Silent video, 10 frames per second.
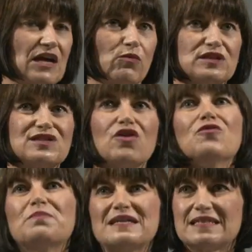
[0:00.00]
that we're
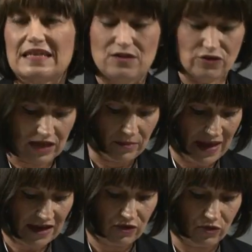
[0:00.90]
so busy looking
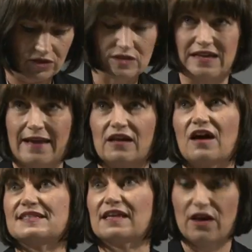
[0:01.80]
backwards and
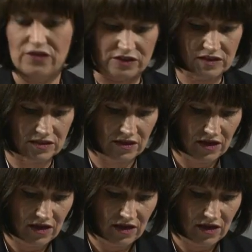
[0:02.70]
analysing others